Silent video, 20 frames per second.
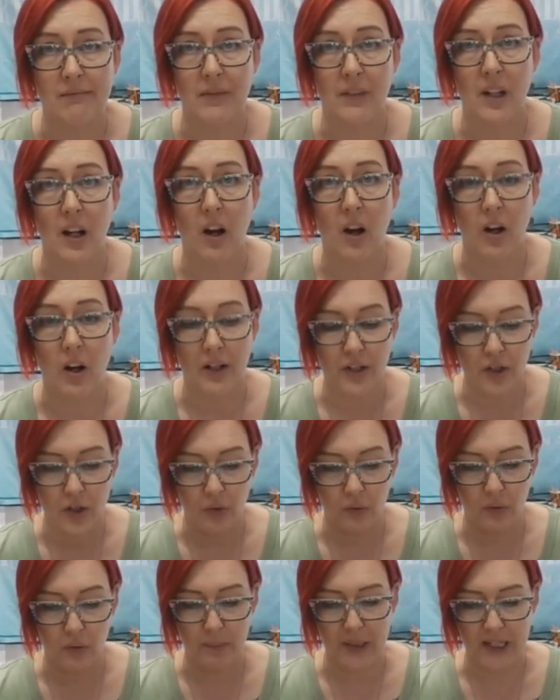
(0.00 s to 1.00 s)

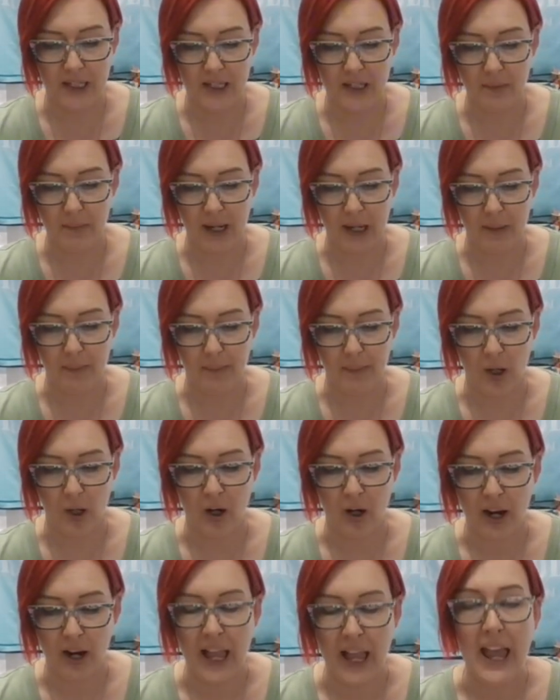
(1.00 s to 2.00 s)
onto a piece of
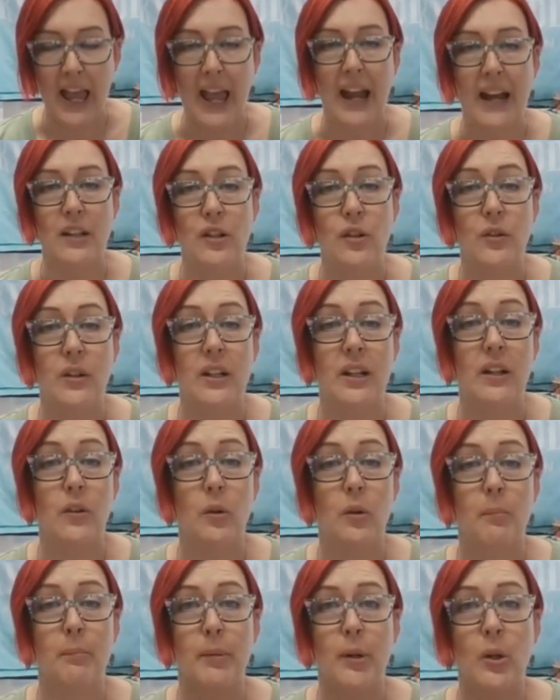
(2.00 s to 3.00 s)
paper. And you can
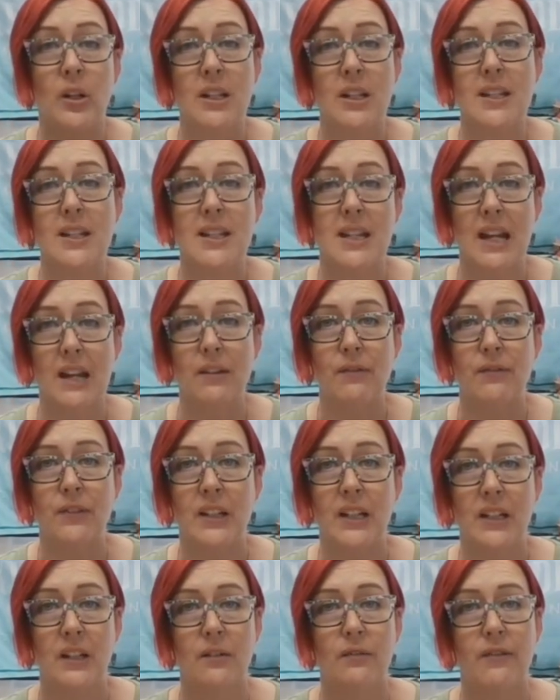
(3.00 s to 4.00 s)
either burn it
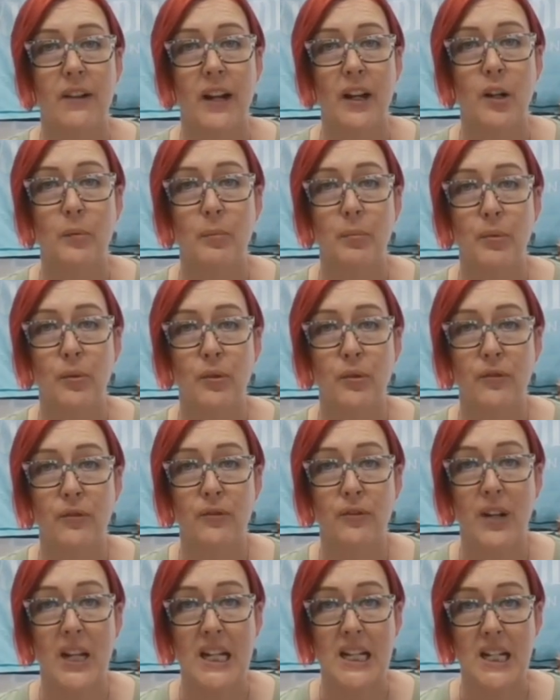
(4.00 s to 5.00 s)
safely in a
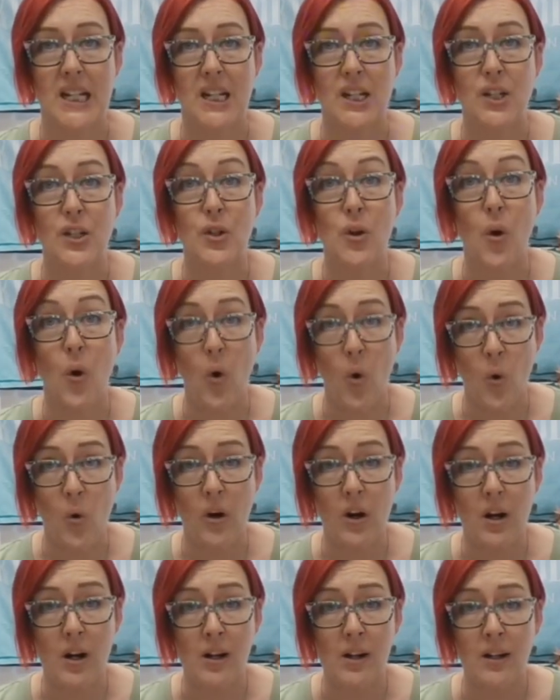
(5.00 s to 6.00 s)
fireproof dish,
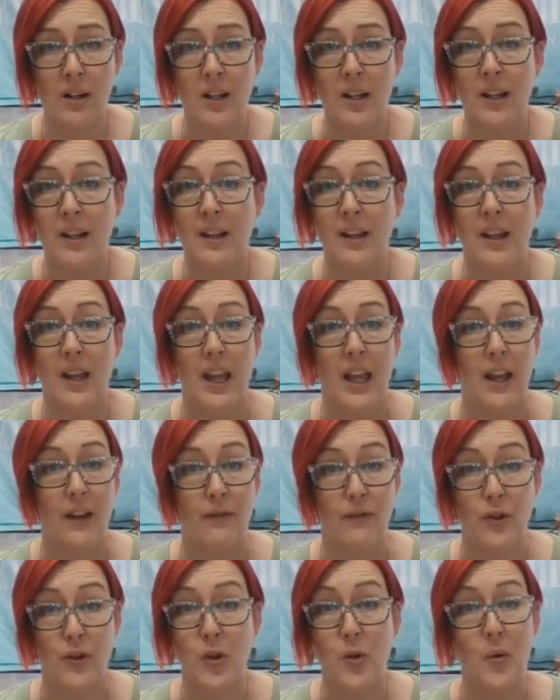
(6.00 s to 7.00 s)
or
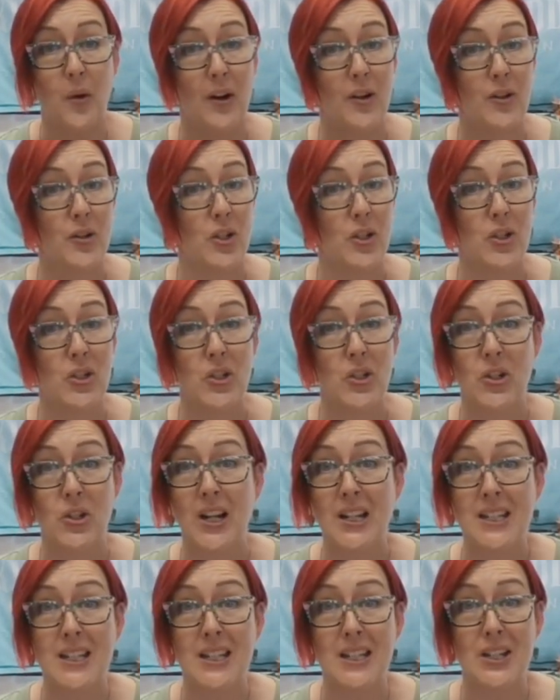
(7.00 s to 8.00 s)
if you are just
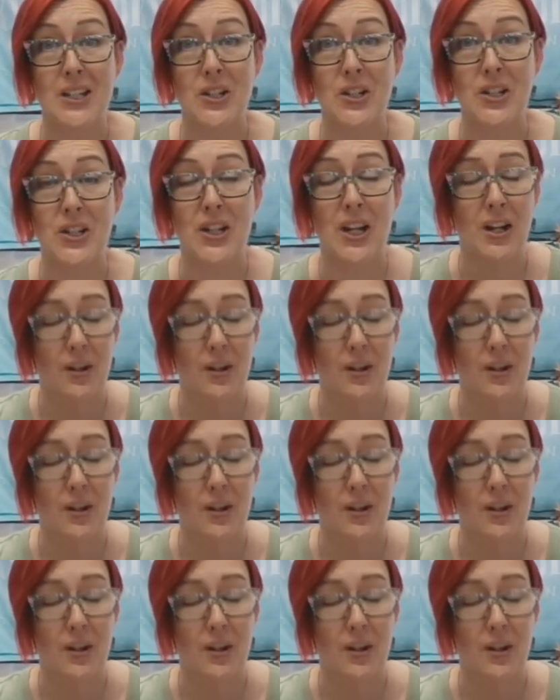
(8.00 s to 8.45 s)
stressed as shit,